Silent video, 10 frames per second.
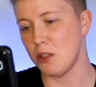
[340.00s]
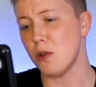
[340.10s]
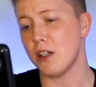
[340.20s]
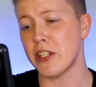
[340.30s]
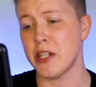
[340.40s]
You
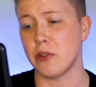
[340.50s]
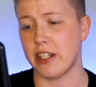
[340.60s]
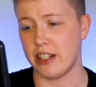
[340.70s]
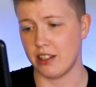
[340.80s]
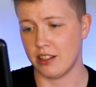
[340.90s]
also
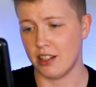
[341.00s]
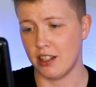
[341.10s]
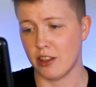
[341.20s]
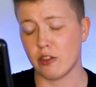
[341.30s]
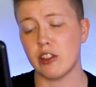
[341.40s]
get
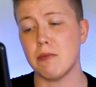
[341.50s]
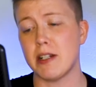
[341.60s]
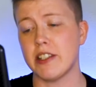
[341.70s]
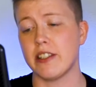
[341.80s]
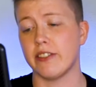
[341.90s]
three
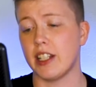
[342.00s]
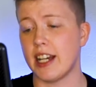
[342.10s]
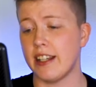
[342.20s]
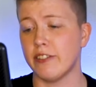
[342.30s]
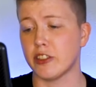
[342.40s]
months of
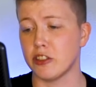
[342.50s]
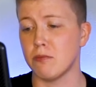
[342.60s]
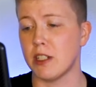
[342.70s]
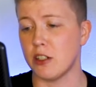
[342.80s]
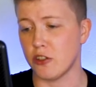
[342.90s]
live
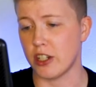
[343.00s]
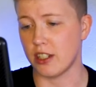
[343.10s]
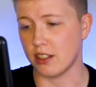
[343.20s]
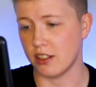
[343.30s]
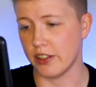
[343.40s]
group coaching
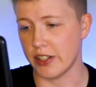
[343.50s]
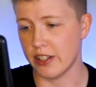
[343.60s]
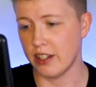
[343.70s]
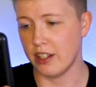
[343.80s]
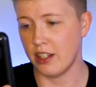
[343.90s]

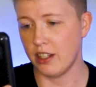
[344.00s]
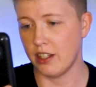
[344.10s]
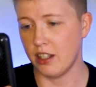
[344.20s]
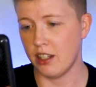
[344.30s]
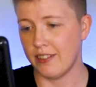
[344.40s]
calls
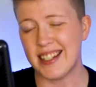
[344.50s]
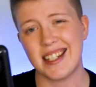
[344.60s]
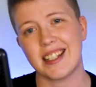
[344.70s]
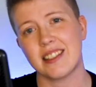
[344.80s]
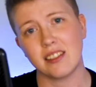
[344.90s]
that's
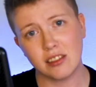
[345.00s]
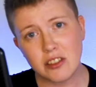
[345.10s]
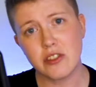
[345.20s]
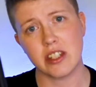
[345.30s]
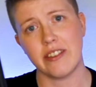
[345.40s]

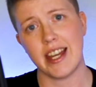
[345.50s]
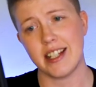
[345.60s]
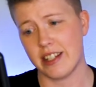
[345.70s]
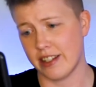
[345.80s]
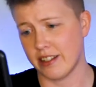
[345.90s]
exclusive
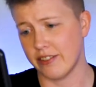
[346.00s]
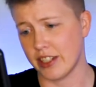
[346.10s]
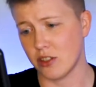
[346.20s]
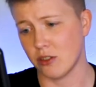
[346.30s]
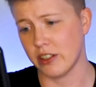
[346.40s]
access to
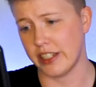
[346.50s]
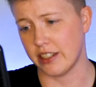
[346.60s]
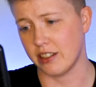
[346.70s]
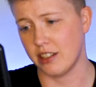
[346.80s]
Victoria.